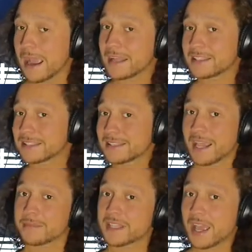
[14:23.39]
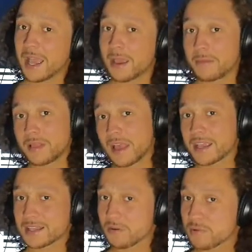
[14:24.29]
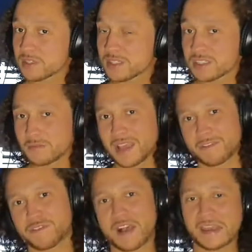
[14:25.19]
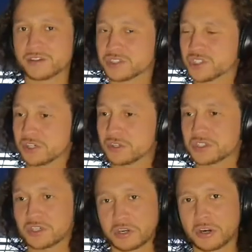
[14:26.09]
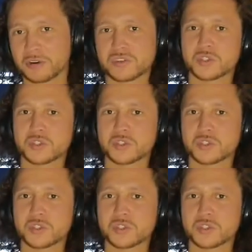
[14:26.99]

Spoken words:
At the same time, like, there was some, like, finals jitters and nerves.